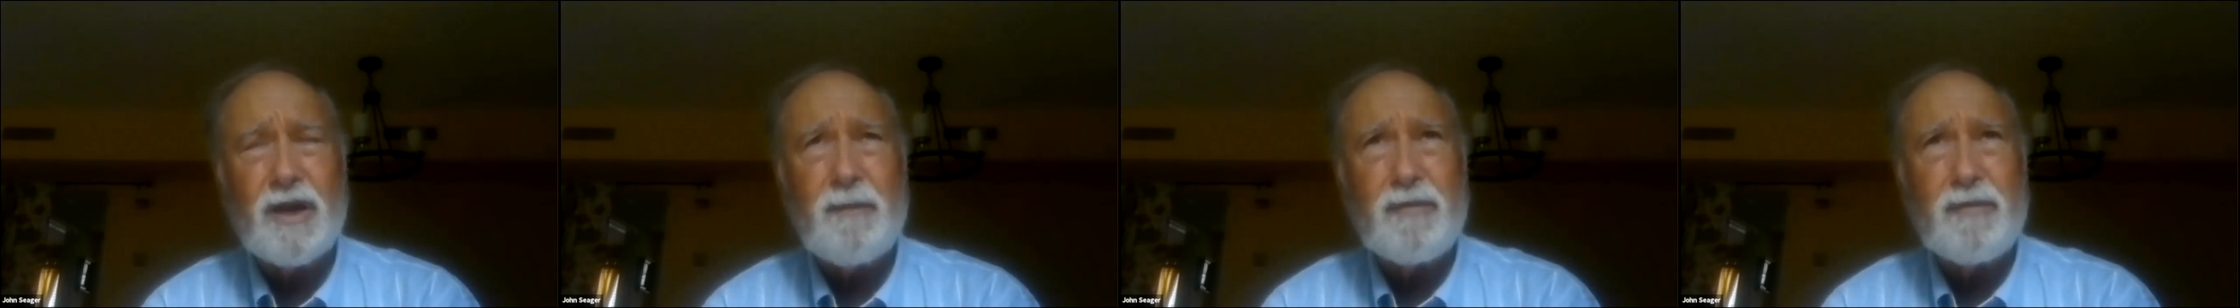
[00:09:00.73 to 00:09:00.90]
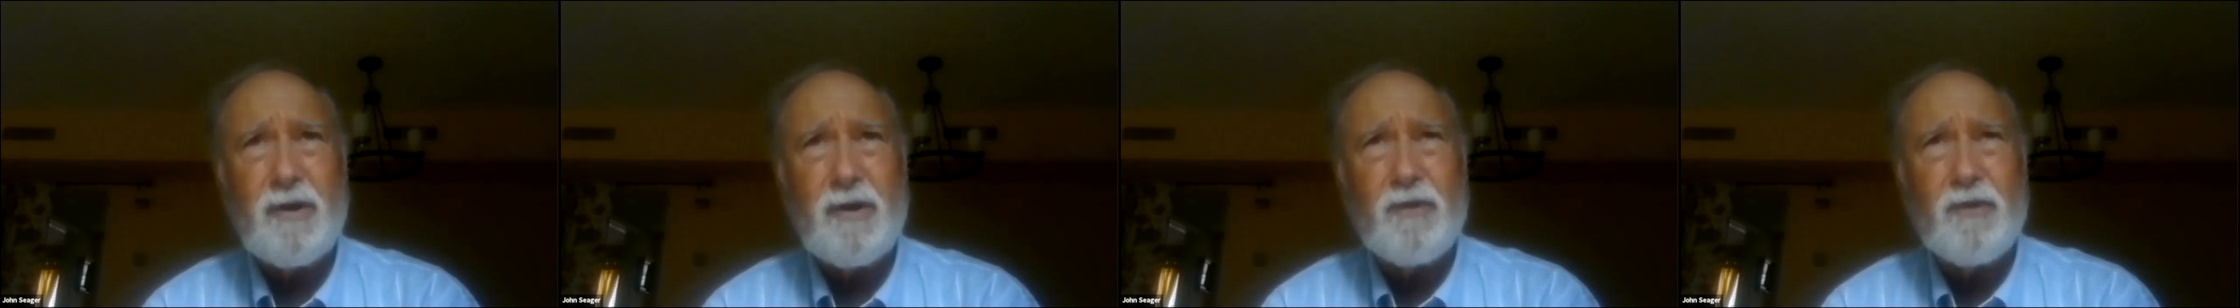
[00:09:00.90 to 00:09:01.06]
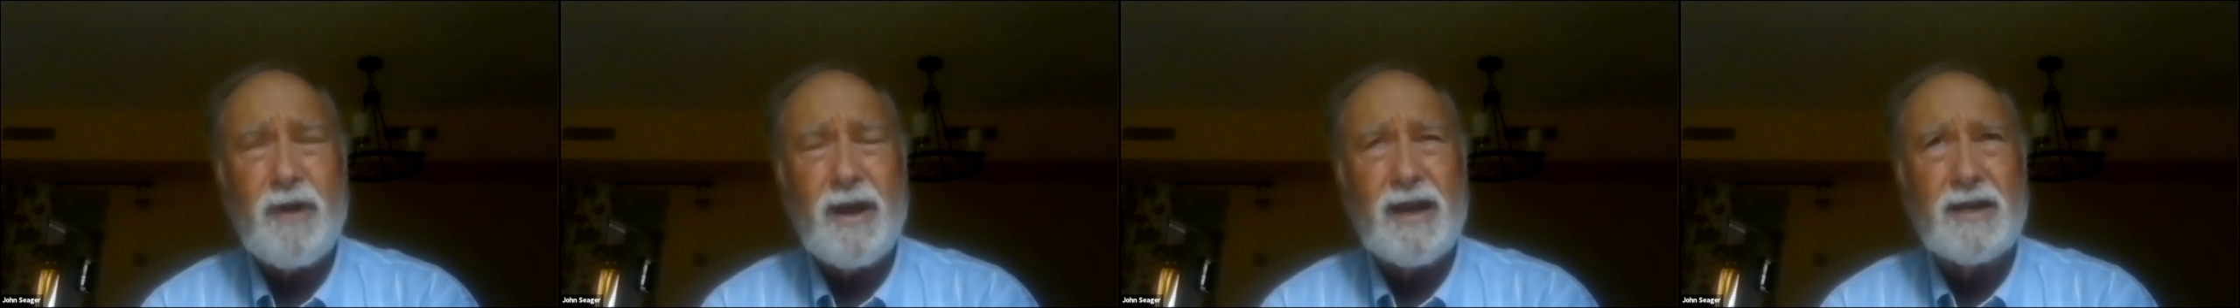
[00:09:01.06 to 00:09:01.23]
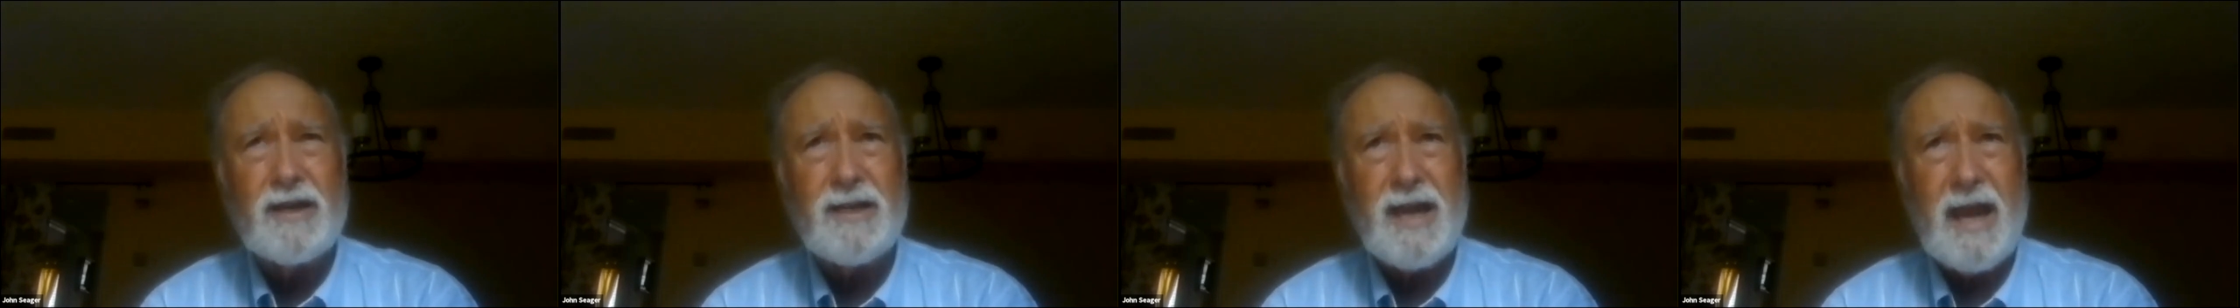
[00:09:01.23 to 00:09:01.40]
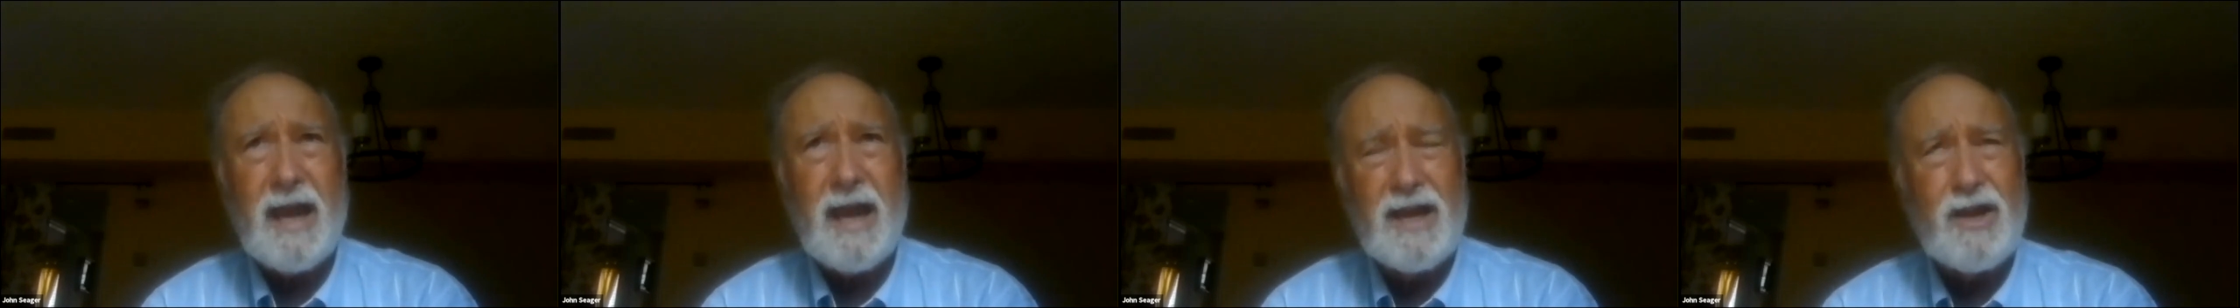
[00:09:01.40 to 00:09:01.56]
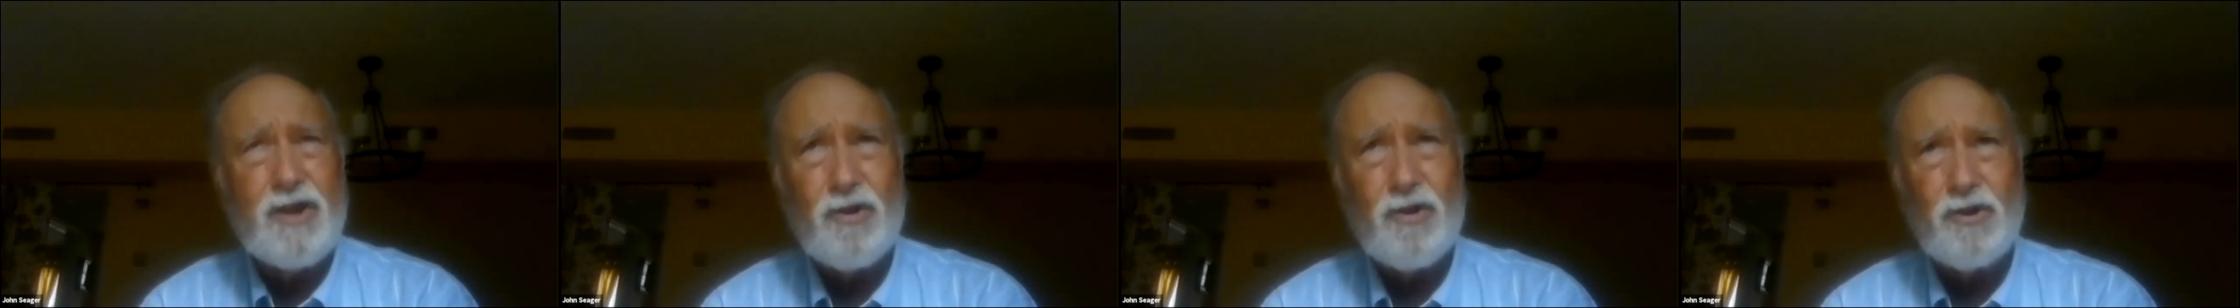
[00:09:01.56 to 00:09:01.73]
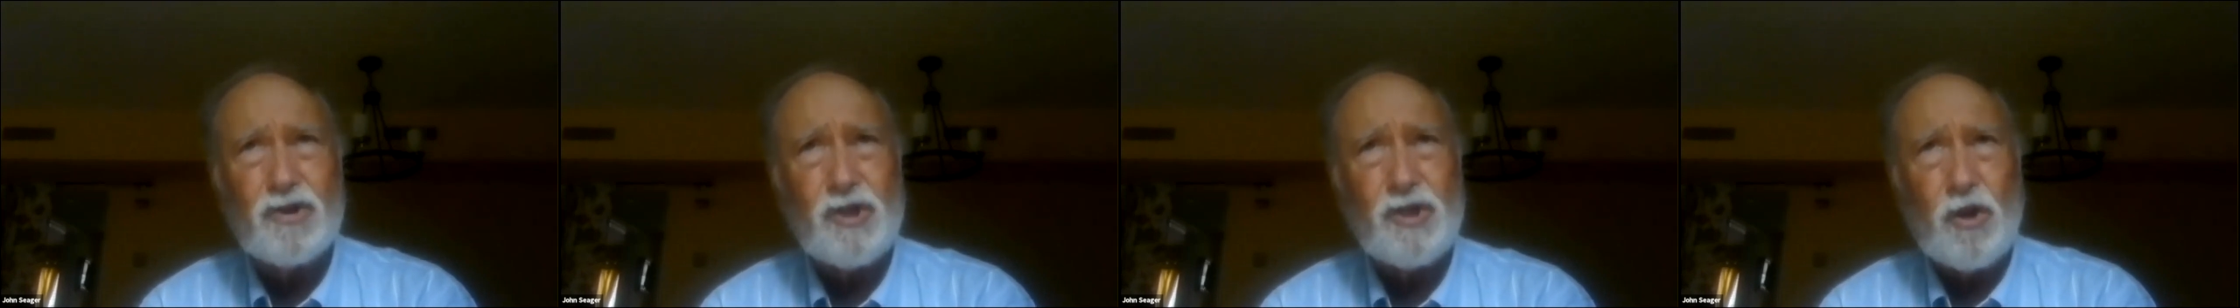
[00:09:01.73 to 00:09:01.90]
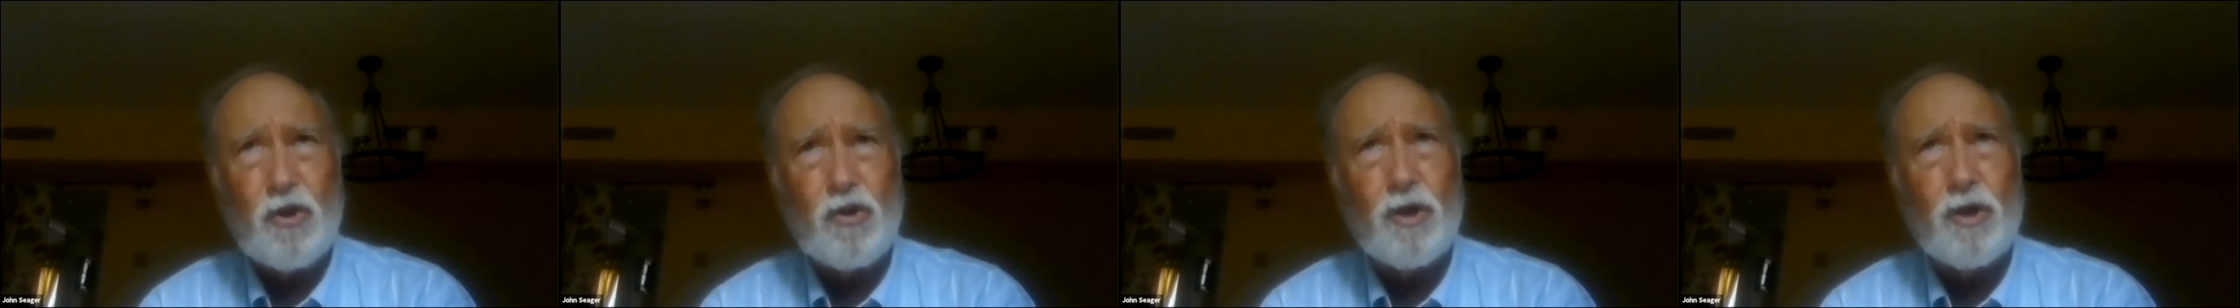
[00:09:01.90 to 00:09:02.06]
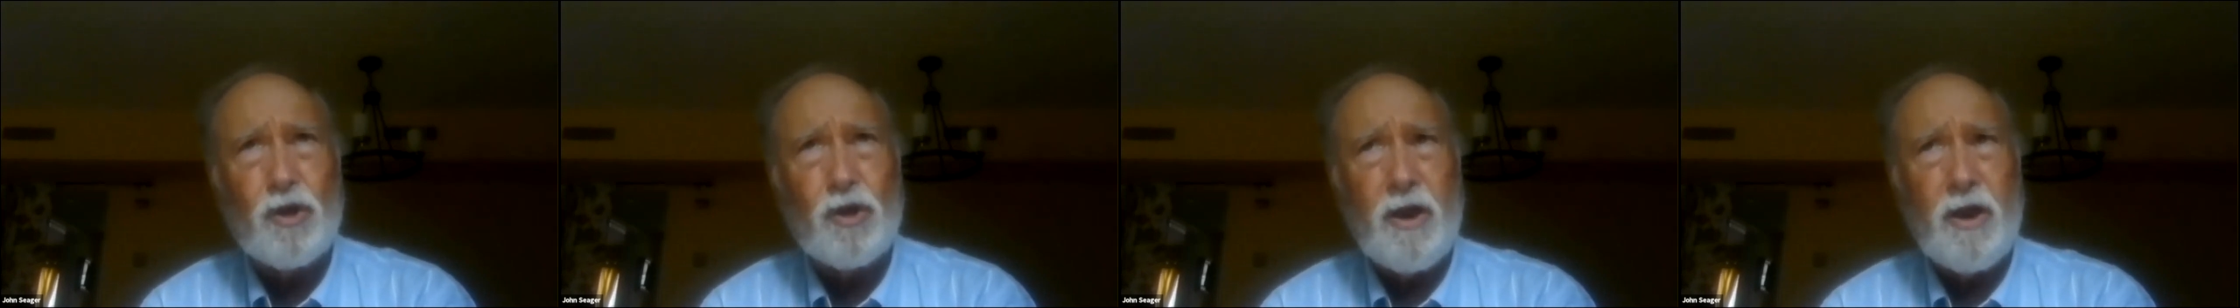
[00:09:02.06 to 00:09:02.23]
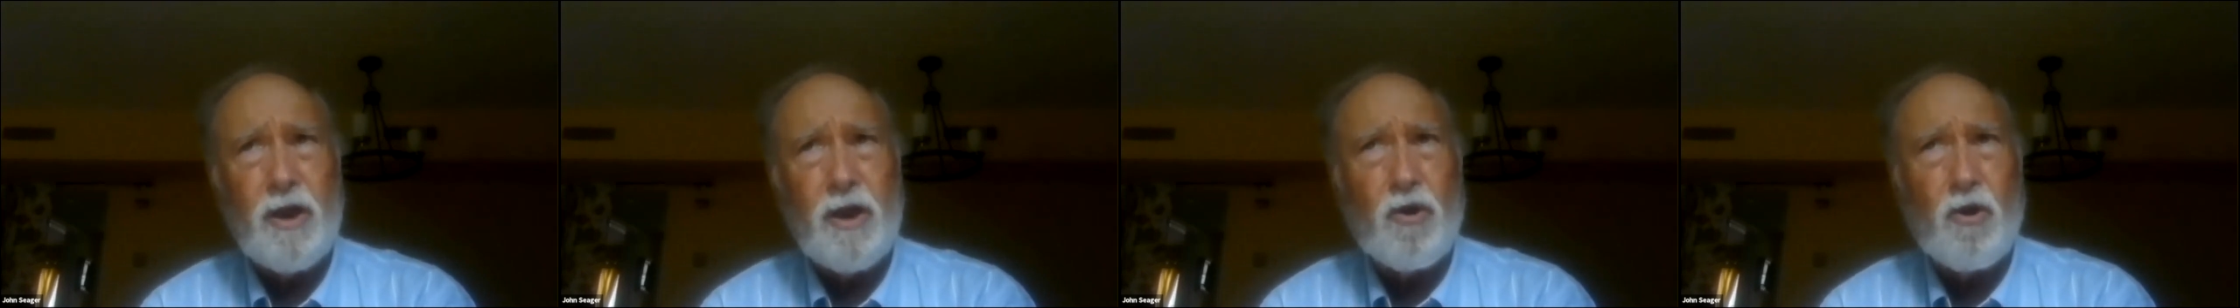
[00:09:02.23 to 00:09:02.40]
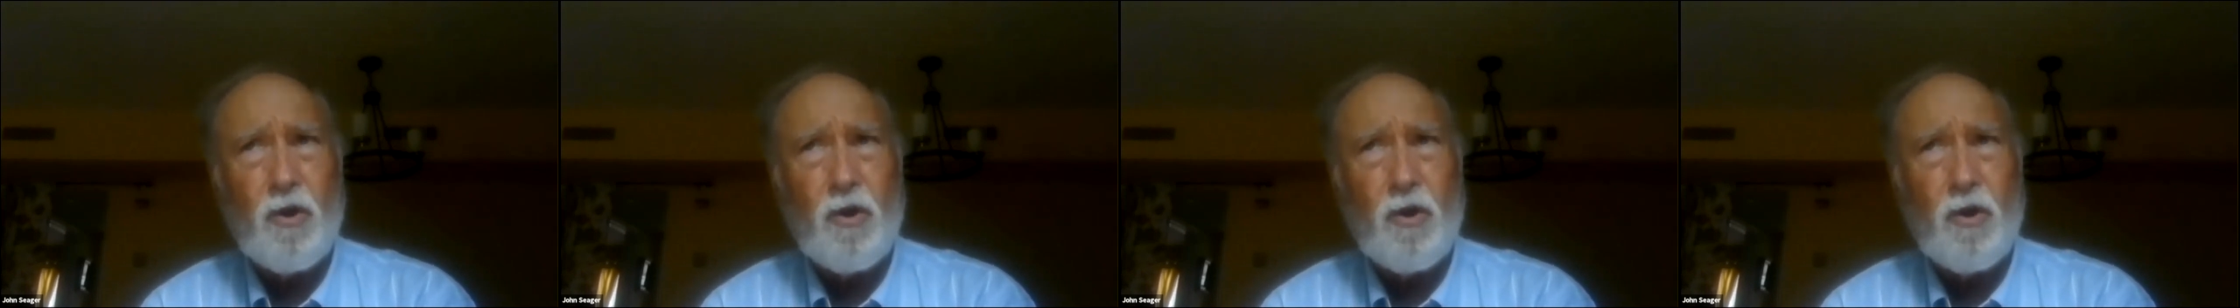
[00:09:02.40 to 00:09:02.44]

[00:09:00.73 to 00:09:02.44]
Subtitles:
had been written 10 years earlier